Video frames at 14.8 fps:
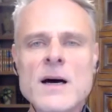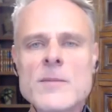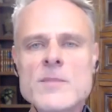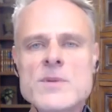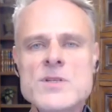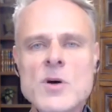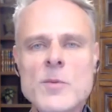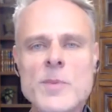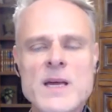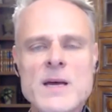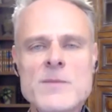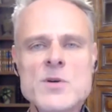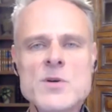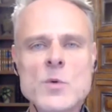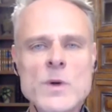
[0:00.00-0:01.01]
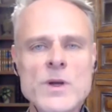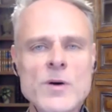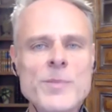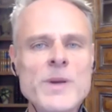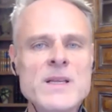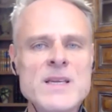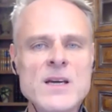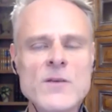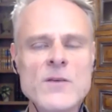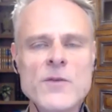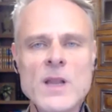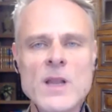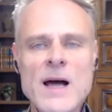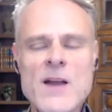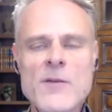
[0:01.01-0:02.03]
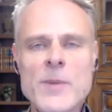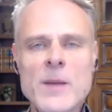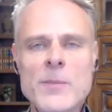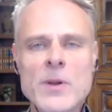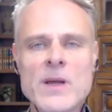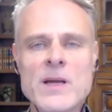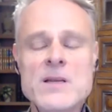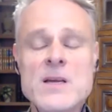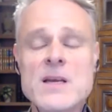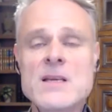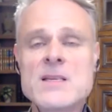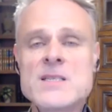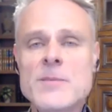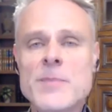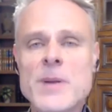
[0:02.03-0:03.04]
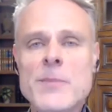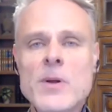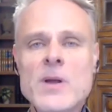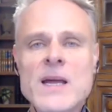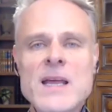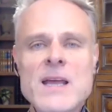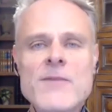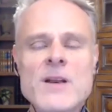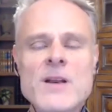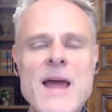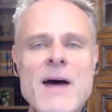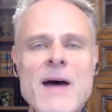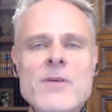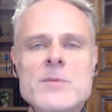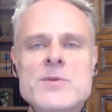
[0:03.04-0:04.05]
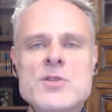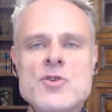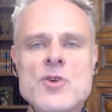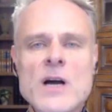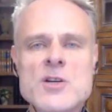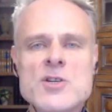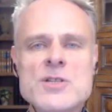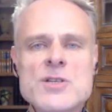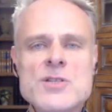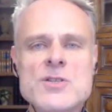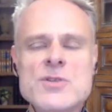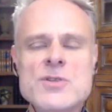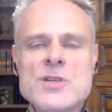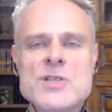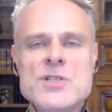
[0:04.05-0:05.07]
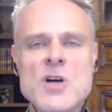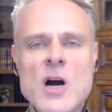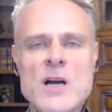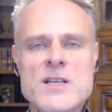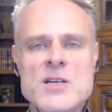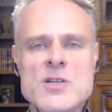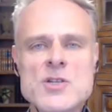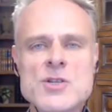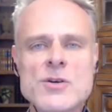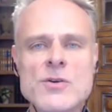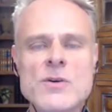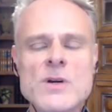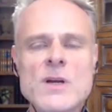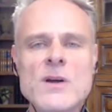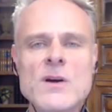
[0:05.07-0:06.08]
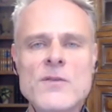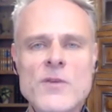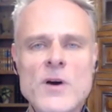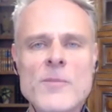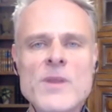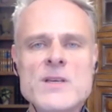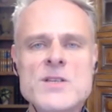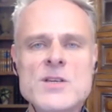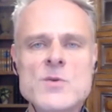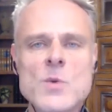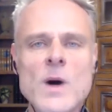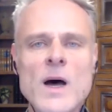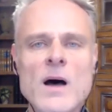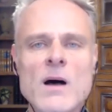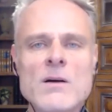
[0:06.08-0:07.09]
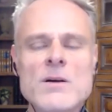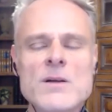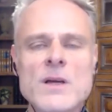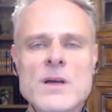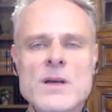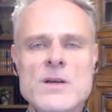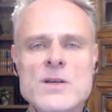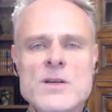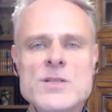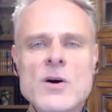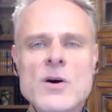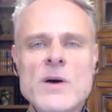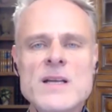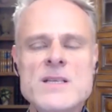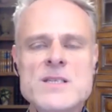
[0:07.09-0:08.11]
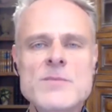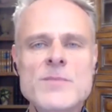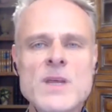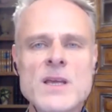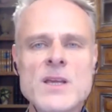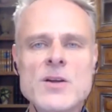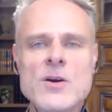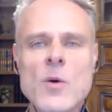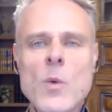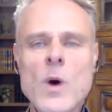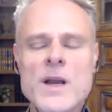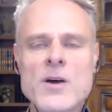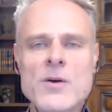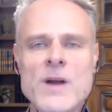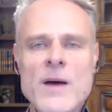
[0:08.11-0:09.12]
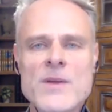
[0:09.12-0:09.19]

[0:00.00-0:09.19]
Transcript: So it becomes a real big deal for a lot of people. And some people can even have obstructions due to scar tissue from this as well. So it's something you don't want to go down